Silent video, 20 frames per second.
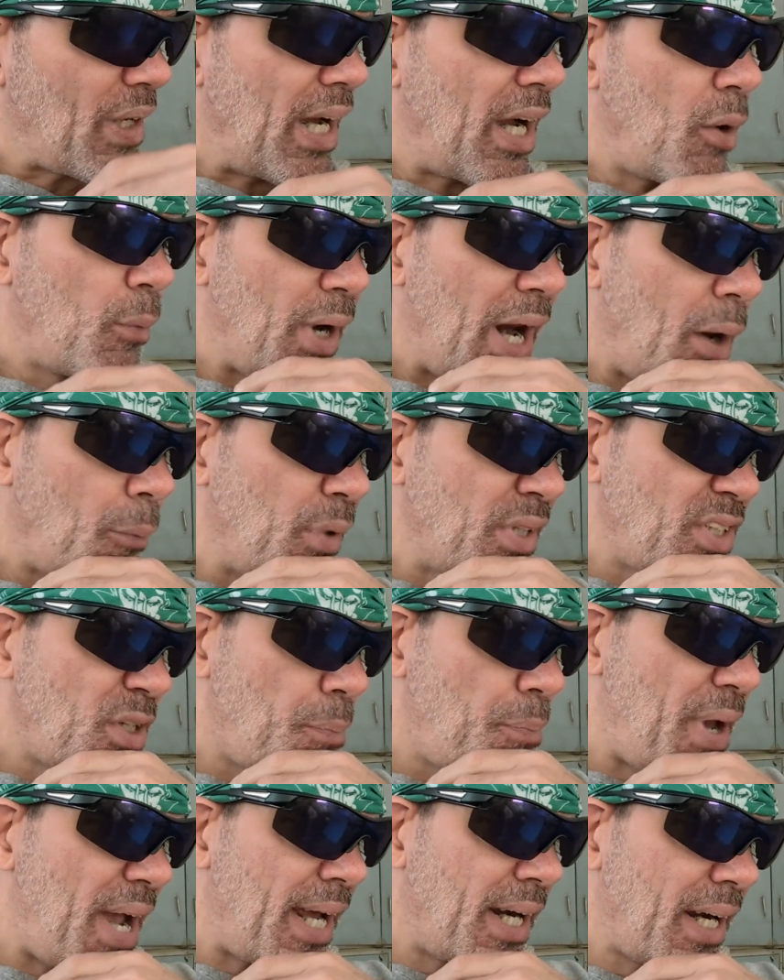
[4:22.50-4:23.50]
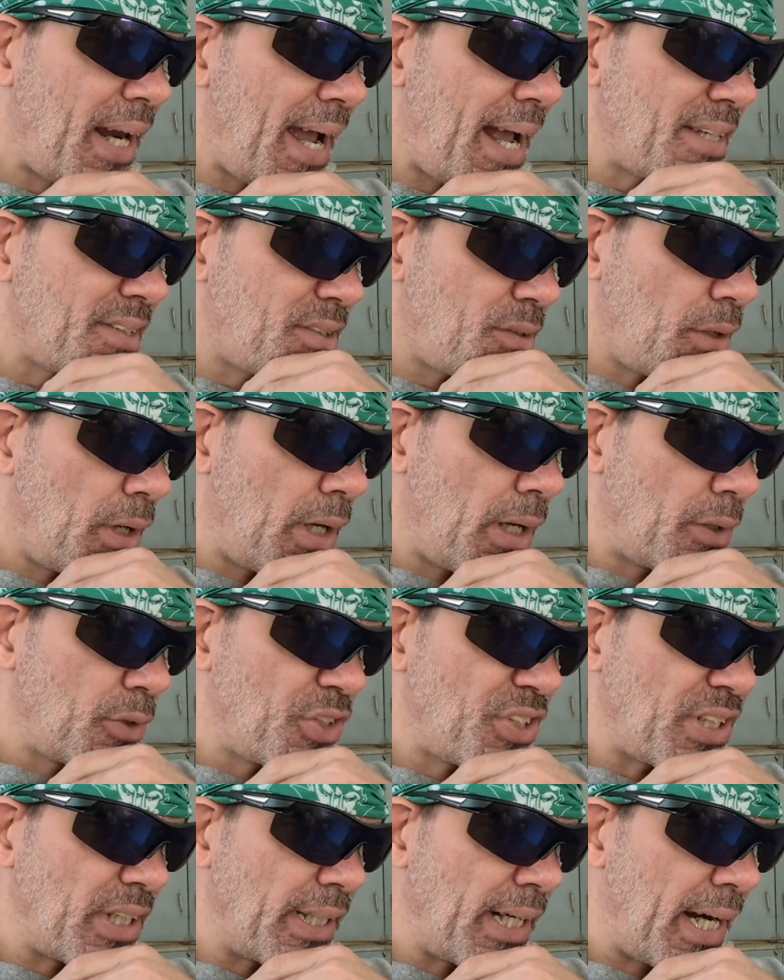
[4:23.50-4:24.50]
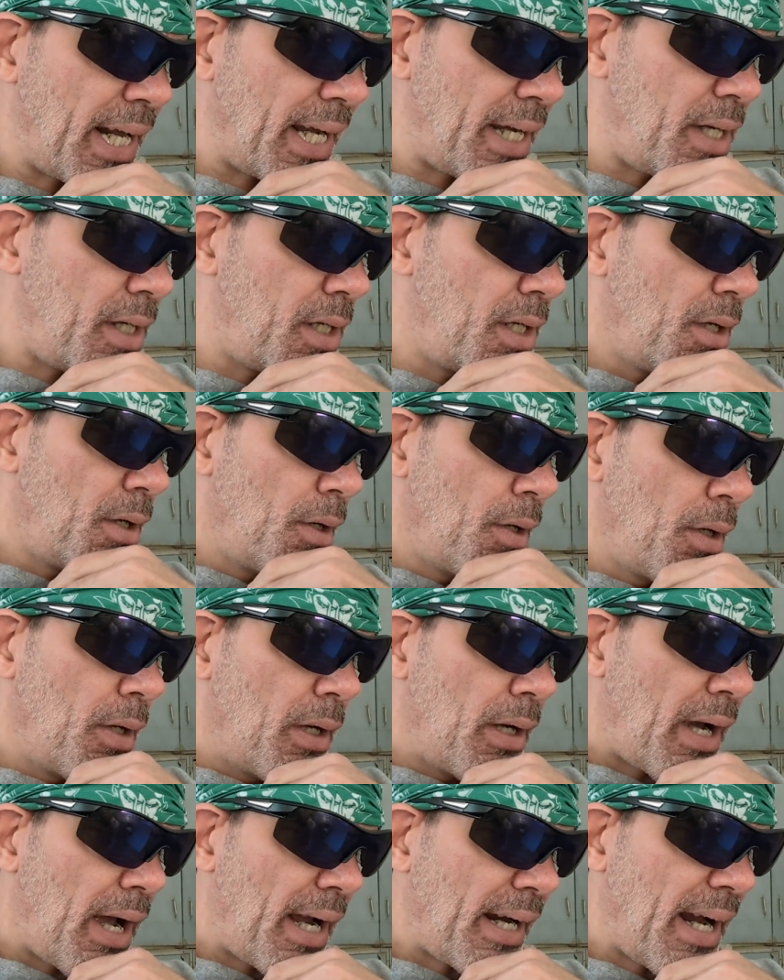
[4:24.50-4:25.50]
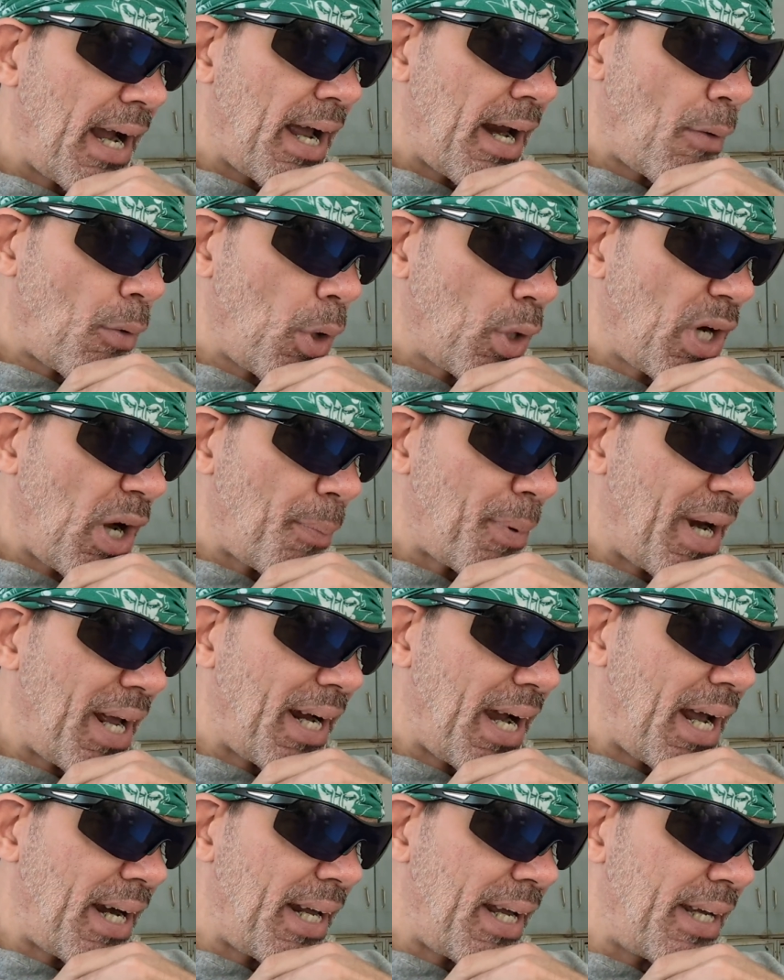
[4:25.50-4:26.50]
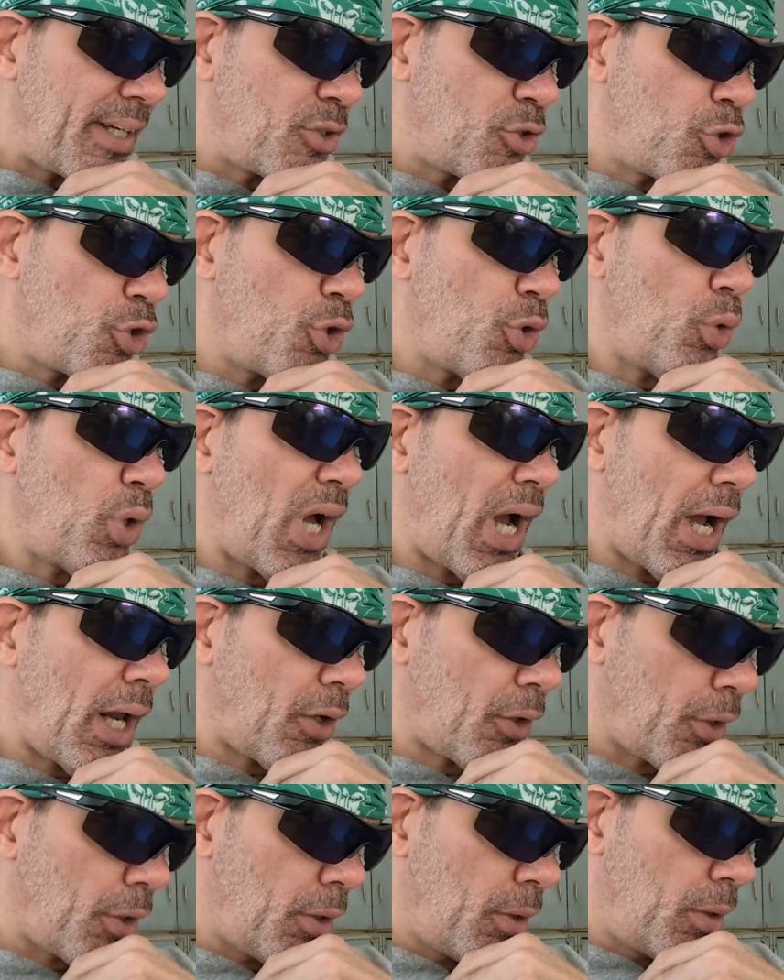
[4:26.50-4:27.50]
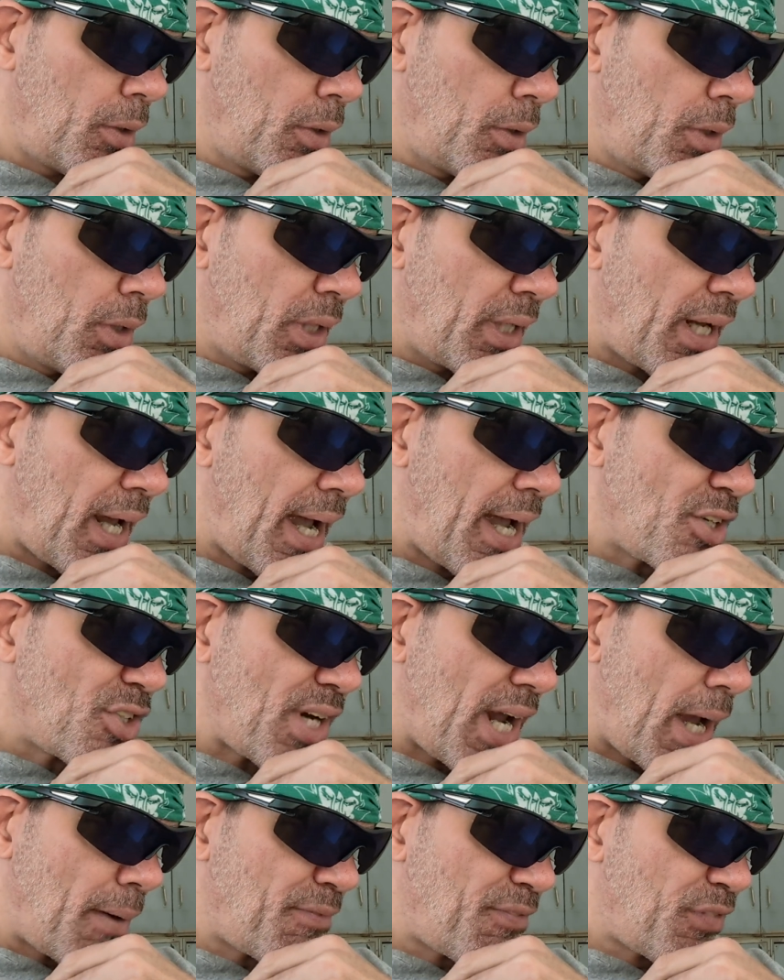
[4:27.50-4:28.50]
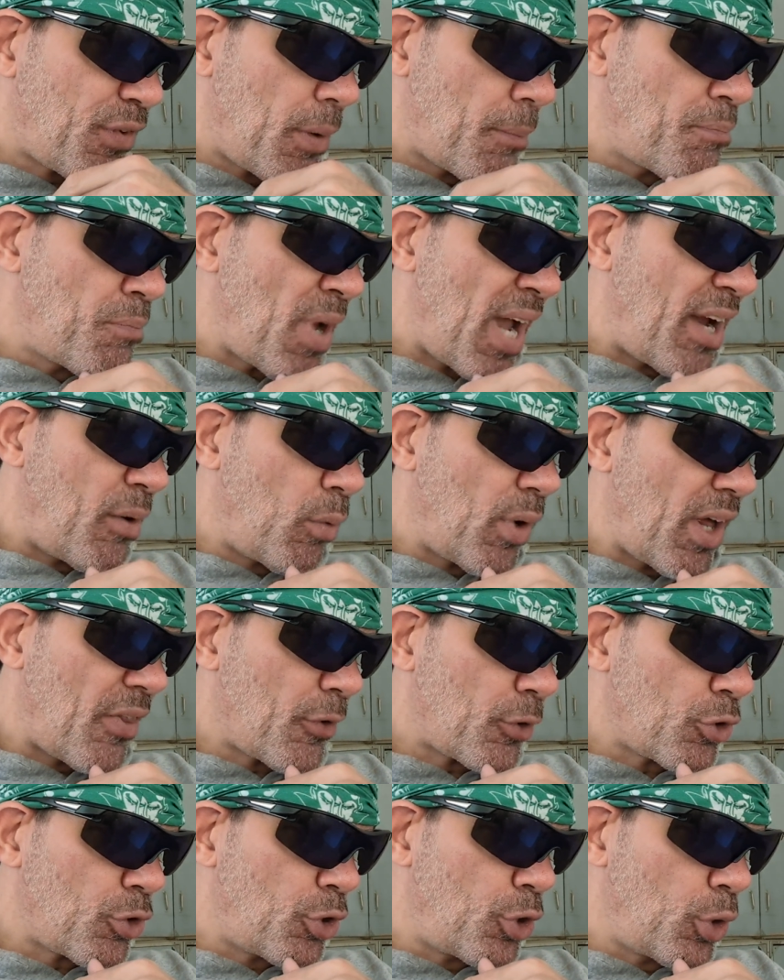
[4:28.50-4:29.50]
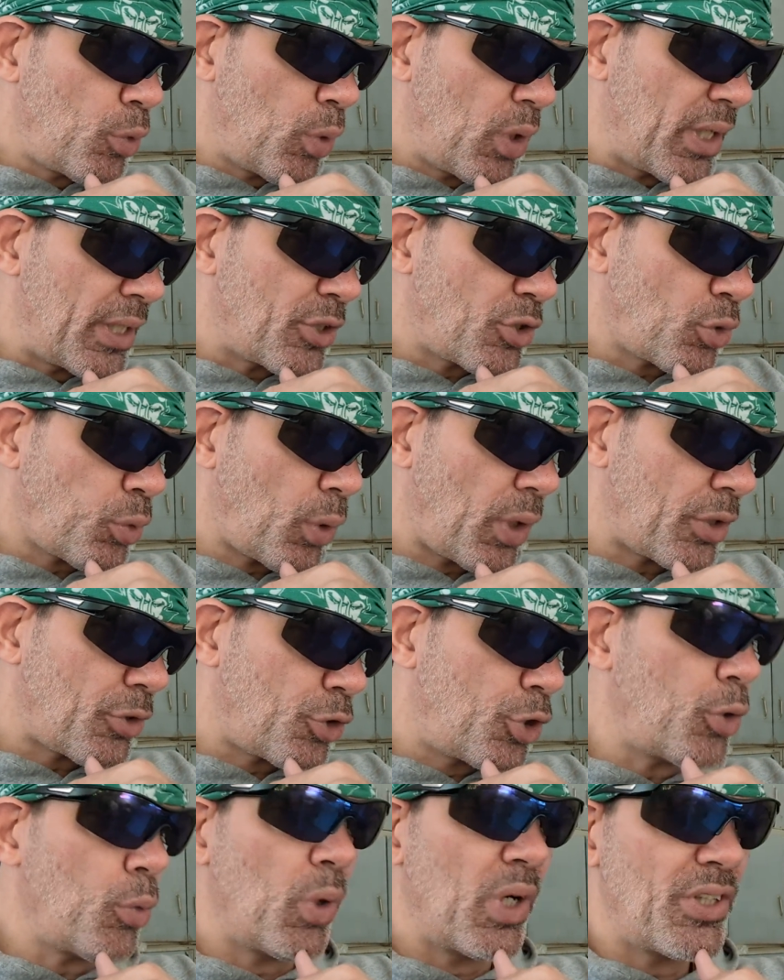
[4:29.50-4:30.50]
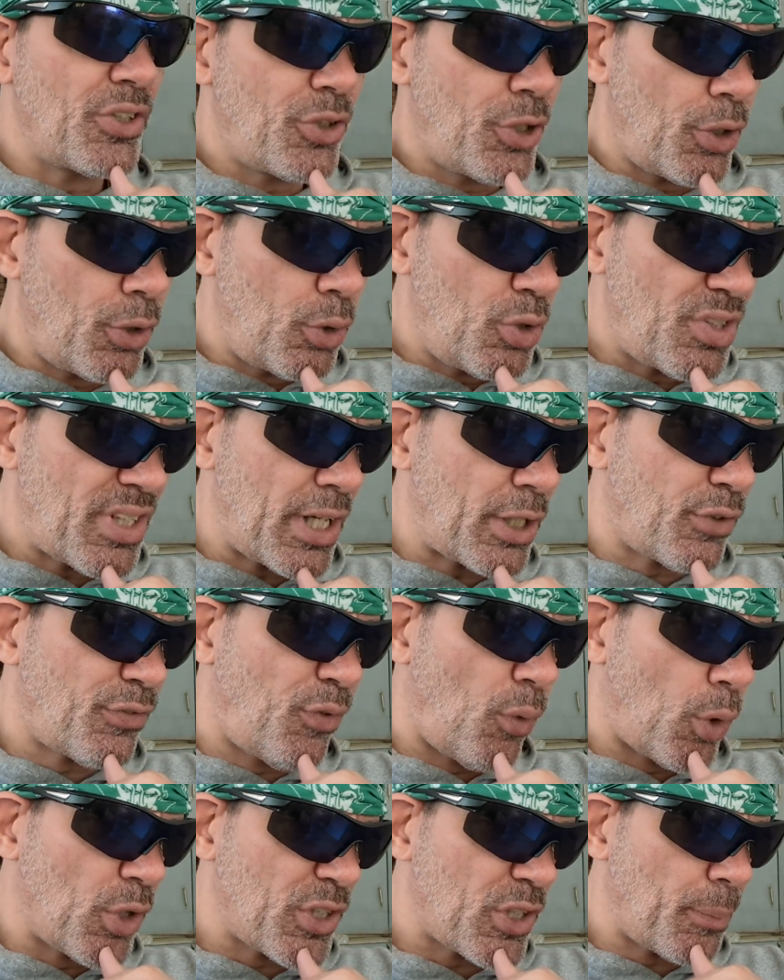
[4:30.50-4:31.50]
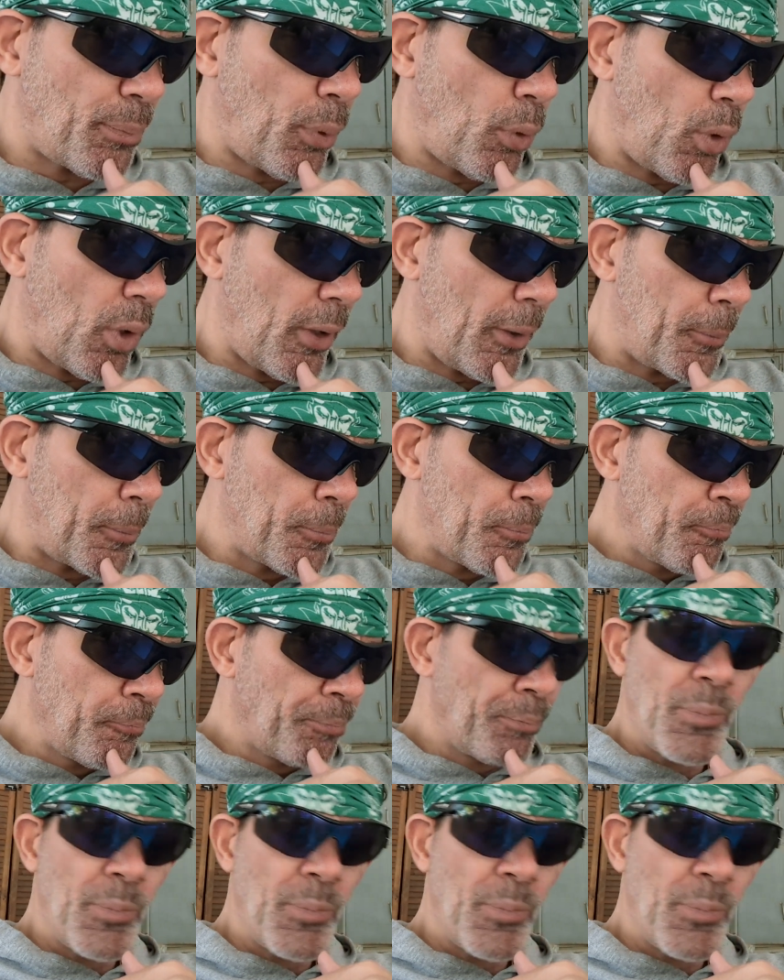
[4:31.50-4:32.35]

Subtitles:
When I went to bed last Sunday night, I woke up and I got a $2 cash app from Mayweather 212, says for support.